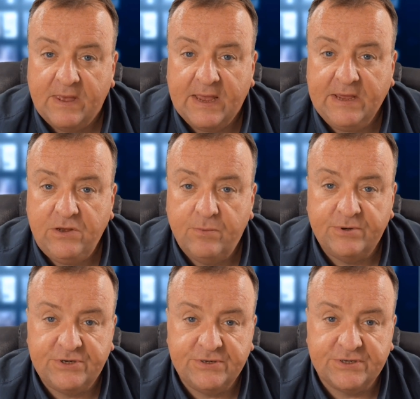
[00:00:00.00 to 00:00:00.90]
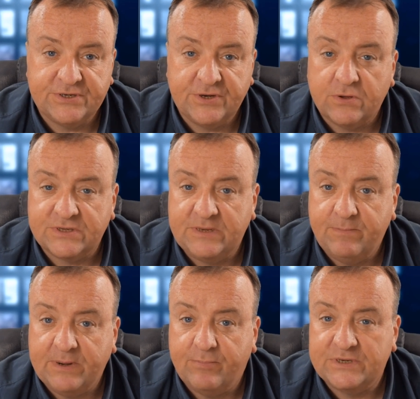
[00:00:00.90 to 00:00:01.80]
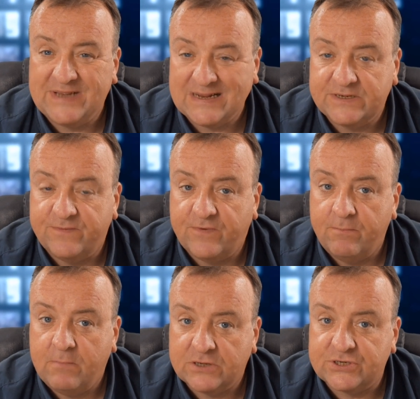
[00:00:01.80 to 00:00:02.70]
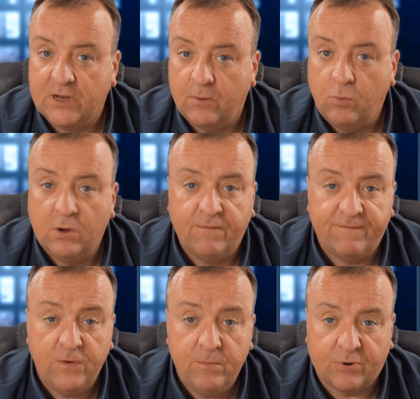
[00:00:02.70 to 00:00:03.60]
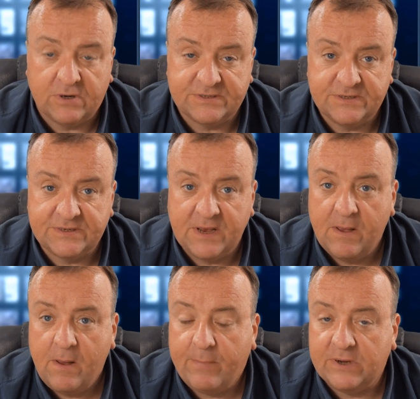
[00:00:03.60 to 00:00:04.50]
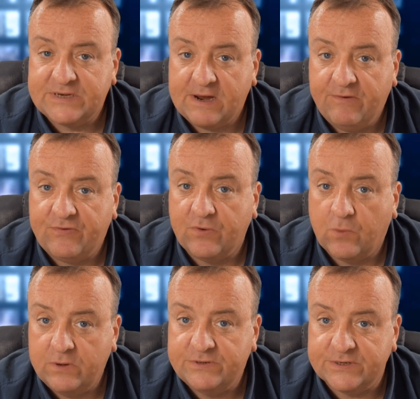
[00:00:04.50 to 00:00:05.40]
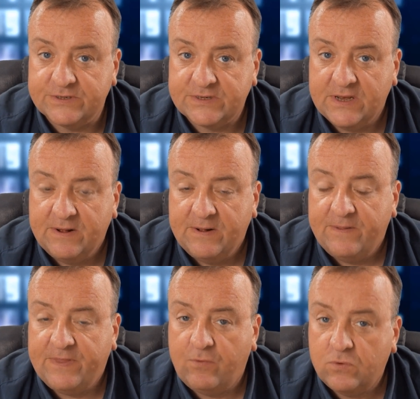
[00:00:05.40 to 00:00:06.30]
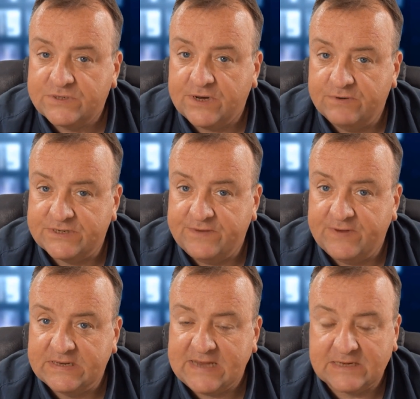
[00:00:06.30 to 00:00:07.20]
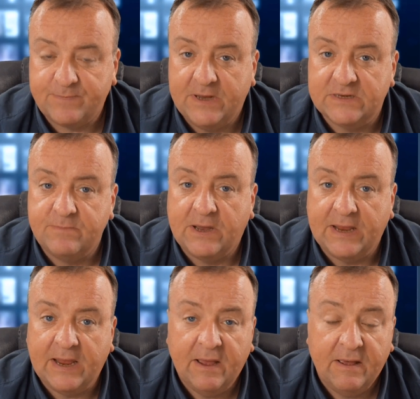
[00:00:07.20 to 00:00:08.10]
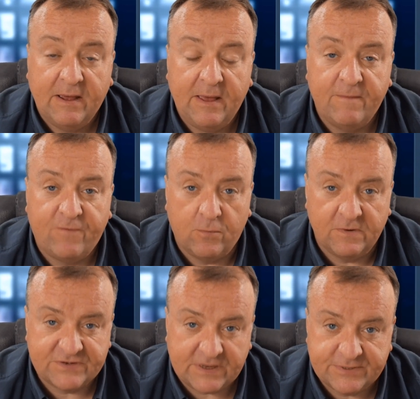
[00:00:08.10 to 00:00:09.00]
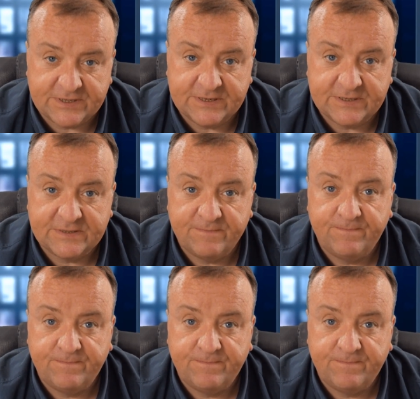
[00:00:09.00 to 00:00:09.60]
EU producers are not simply protected from much lower world food prices by tariffs and quotas, they're also receiving taxpayers' money in the form of subsidies.